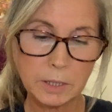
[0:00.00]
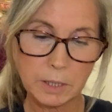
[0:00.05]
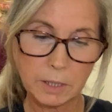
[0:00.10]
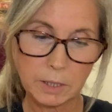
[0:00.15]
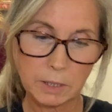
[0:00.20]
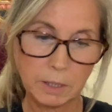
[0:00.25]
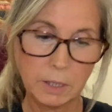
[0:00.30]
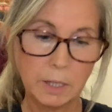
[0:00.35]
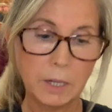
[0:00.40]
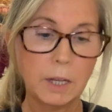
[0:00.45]
Like,
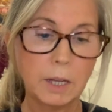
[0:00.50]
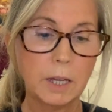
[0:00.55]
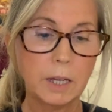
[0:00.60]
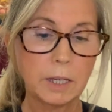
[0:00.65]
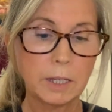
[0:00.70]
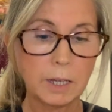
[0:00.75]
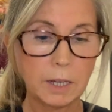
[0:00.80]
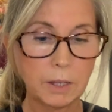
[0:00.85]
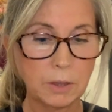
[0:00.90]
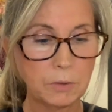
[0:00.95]

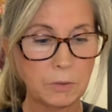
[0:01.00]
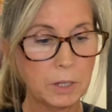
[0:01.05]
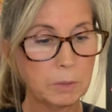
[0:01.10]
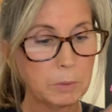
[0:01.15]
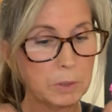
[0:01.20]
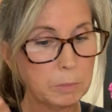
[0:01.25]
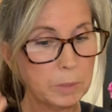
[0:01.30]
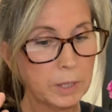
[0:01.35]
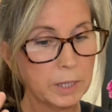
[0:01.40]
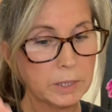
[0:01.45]
yeah, they're able to
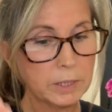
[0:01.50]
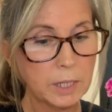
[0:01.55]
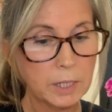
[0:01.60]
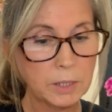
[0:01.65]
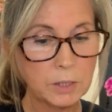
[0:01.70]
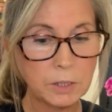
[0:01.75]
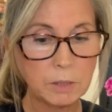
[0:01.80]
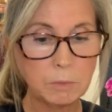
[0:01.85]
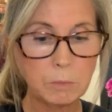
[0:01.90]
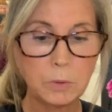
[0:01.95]
pay
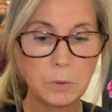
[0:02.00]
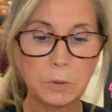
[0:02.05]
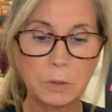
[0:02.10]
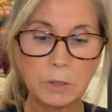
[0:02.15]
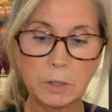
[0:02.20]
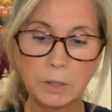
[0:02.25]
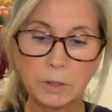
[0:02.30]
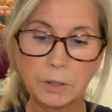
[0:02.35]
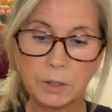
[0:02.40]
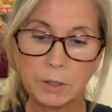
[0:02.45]
attention
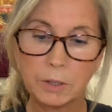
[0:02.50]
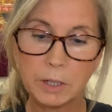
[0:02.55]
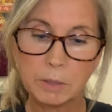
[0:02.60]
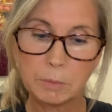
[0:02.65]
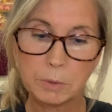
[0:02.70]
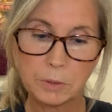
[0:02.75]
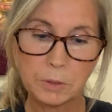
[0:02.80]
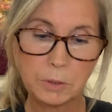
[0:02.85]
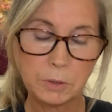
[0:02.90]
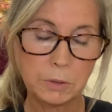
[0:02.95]
more. They're
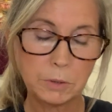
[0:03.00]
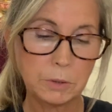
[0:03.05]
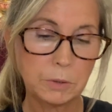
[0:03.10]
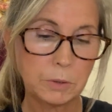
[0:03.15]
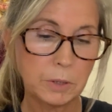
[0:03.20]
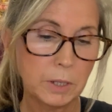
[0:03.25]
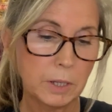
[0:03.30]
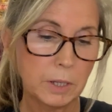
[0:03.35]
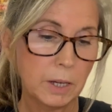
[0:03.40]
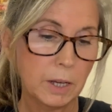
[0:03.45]
able to,
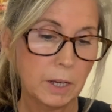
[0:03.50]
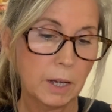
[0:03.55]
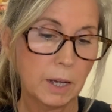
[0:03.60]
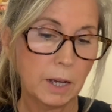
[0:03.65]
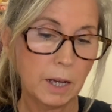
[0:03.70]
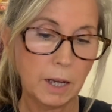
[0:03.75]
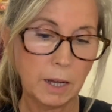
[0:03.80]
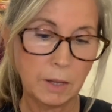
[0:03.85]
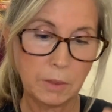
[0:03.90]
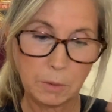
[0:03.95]

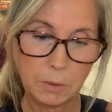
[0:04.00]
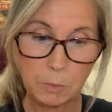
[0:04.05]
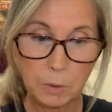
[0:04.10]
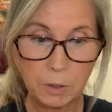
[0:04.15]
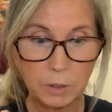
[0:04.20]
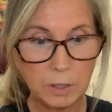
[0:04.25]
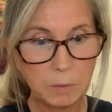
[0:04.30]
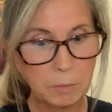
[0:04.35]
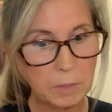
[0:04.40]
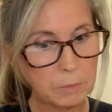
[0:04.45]
their
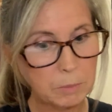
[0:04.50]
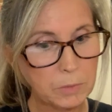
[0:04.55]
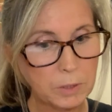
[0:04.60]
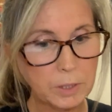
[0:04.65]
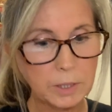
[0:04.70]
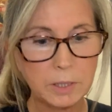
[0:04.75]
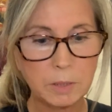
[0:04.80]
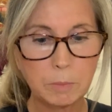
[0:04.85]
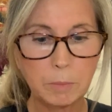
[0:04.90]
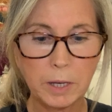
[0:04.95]
working memory
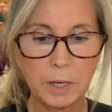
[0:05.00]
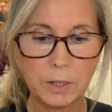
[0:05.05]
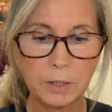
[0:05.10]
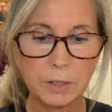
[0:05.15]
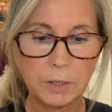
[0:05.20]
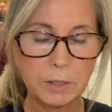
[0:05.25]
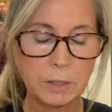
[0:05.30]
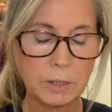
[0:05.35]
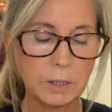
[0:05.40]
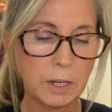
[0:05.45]
is
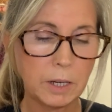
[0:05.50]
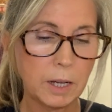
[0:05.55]
better.